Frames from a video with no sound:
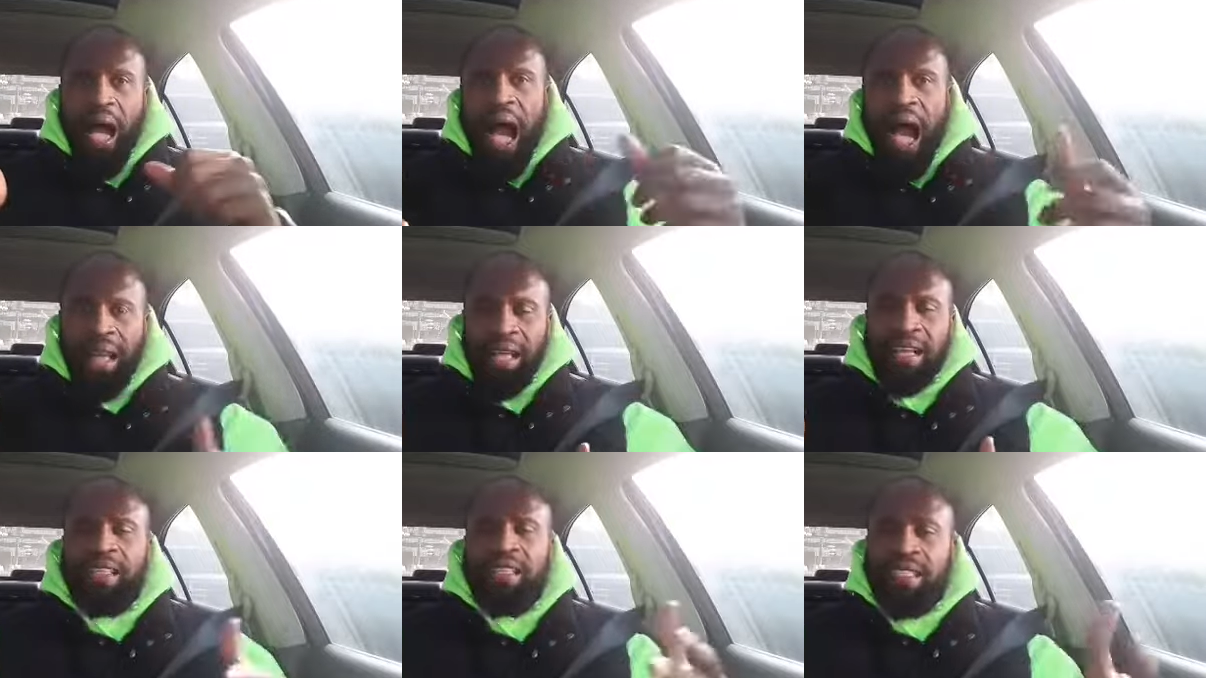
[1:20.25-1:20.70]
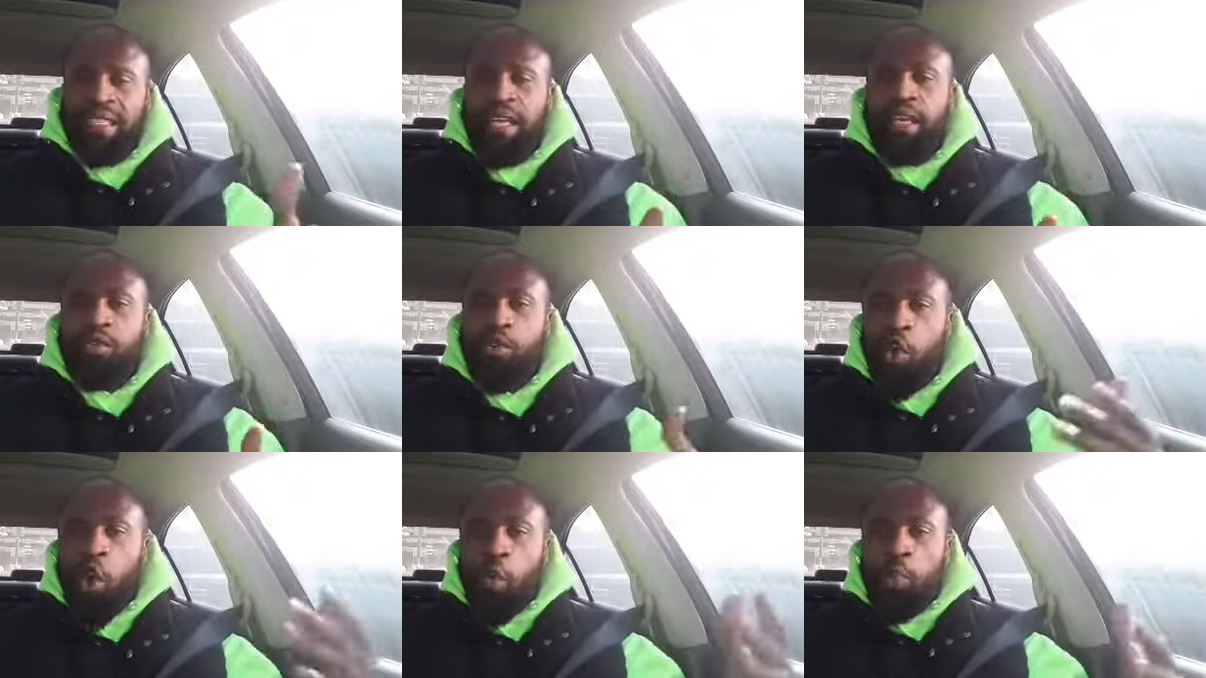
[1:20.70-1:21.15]
I can
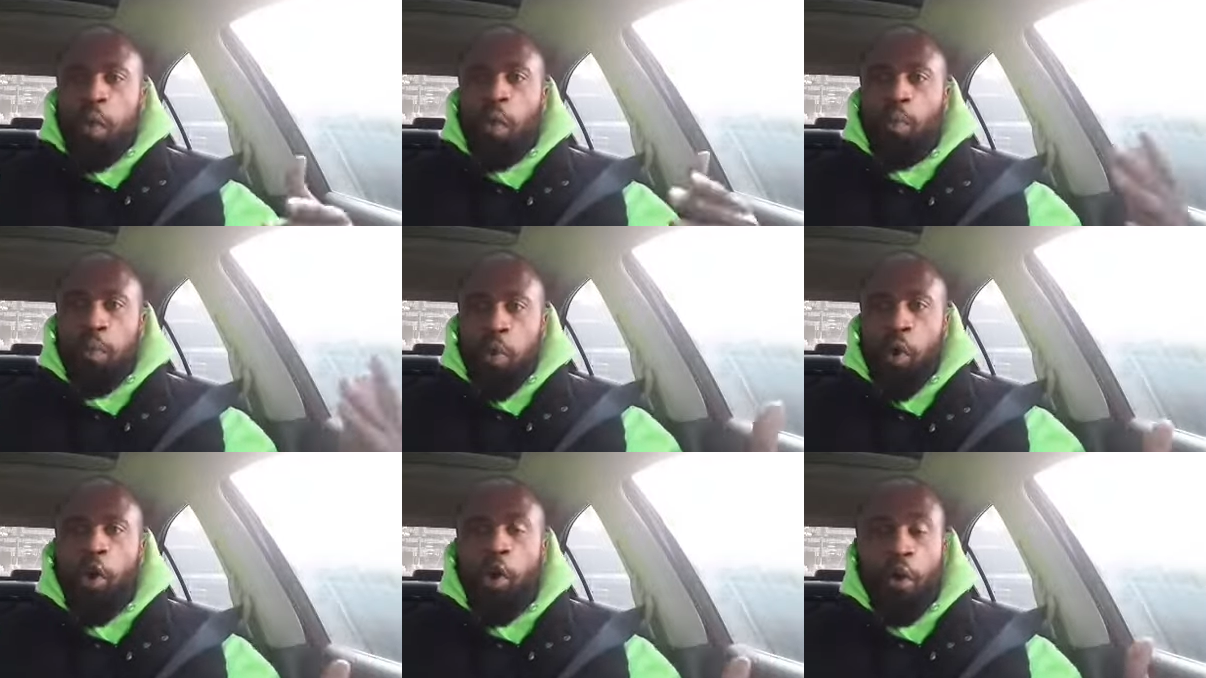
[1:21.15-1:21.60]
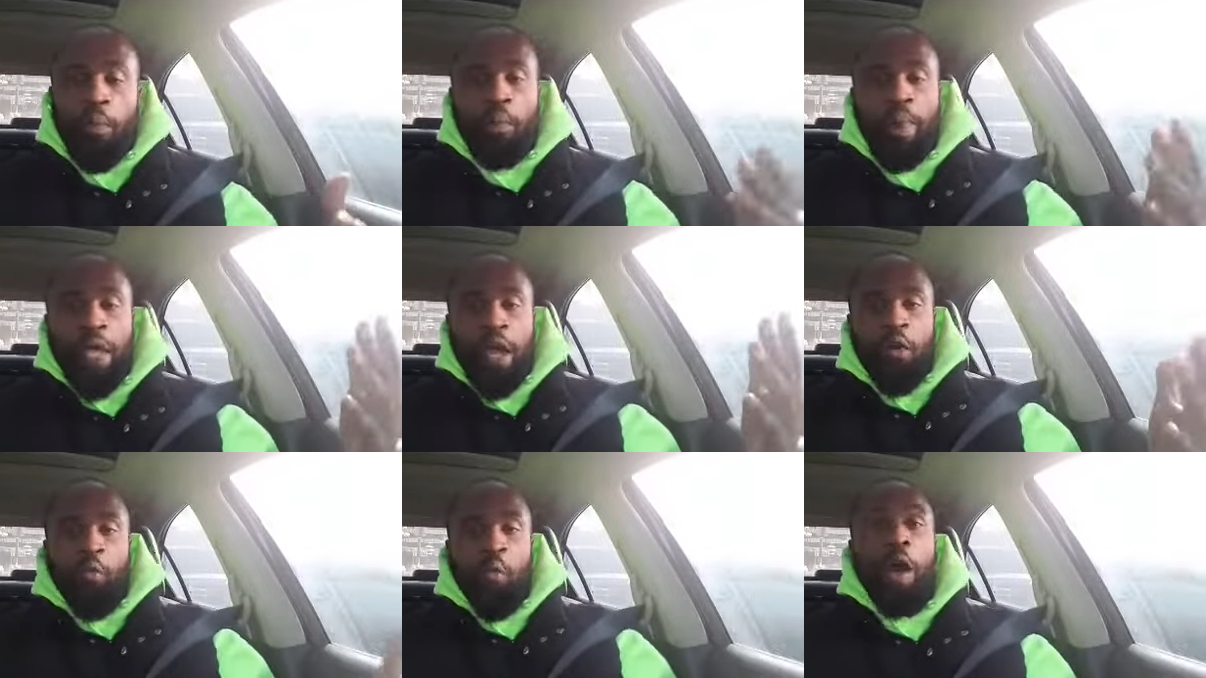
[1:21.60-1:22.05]
see Uber Pool
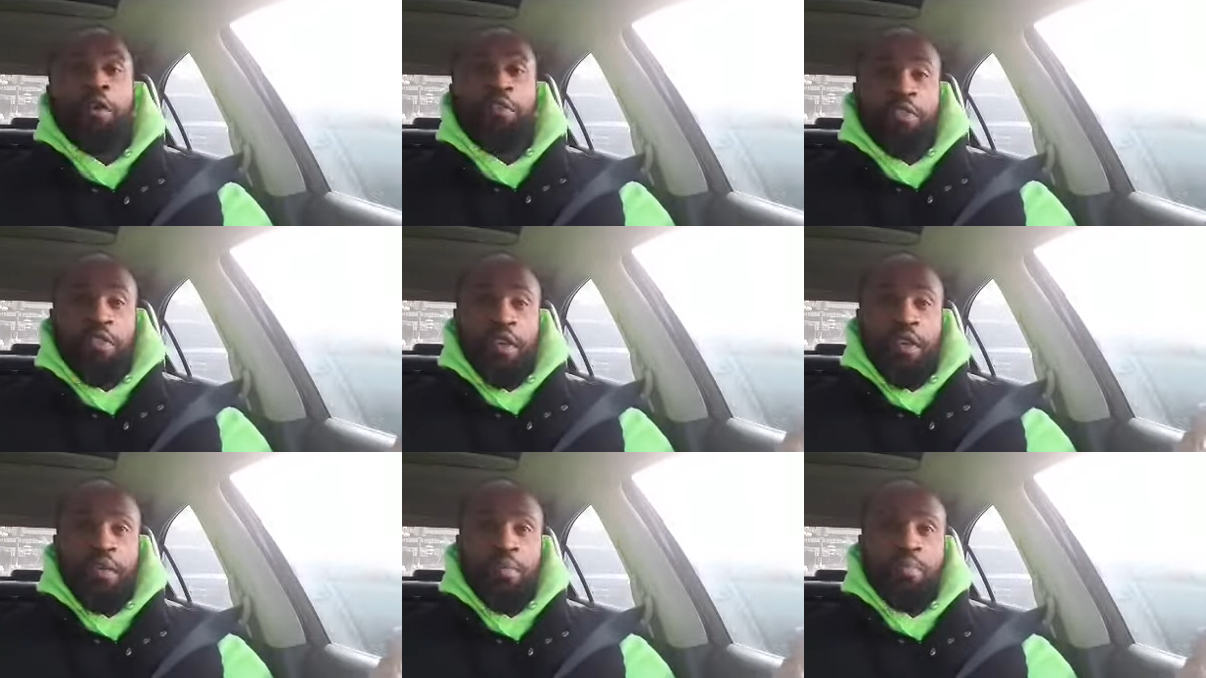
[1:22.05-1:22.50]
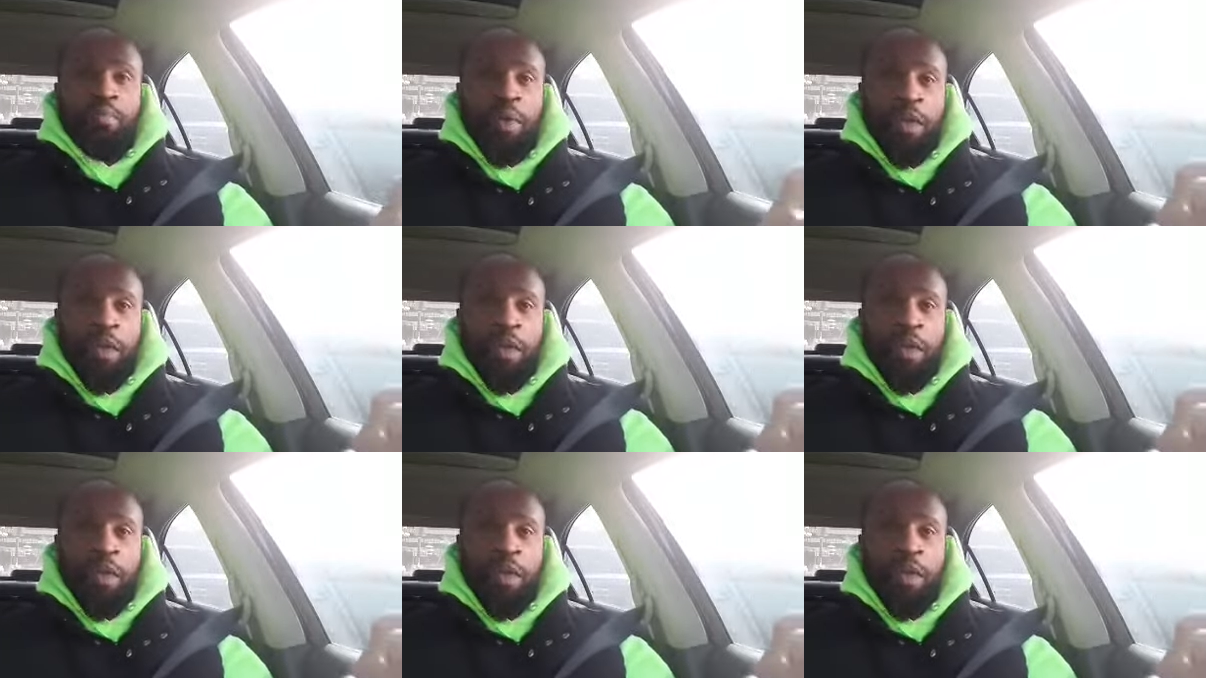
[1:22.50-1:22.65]
being worth it